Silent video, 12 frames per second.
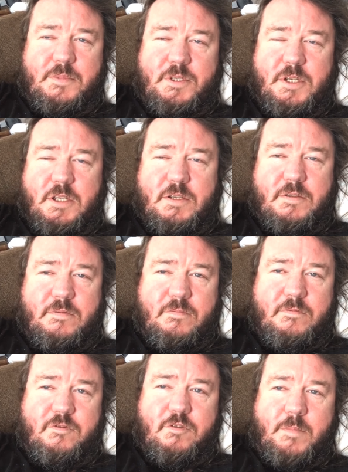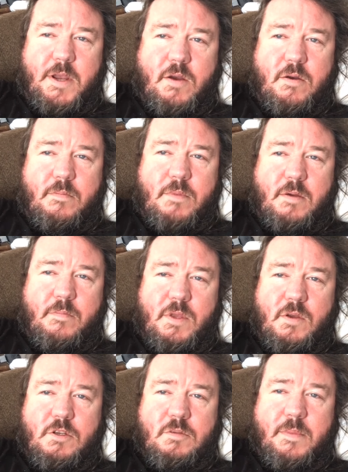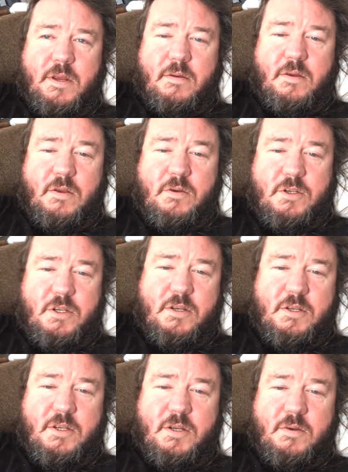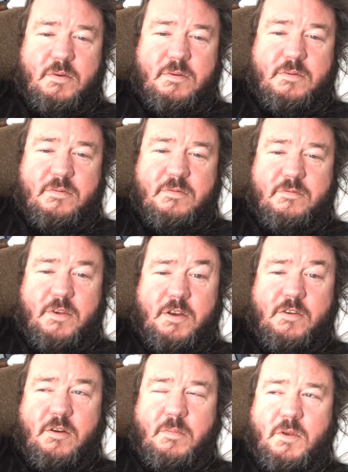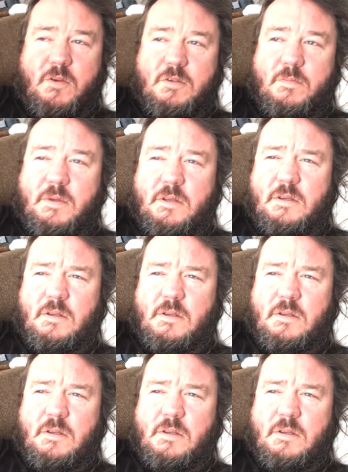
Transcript: Just for my own amusement. You should too, for your own amusement.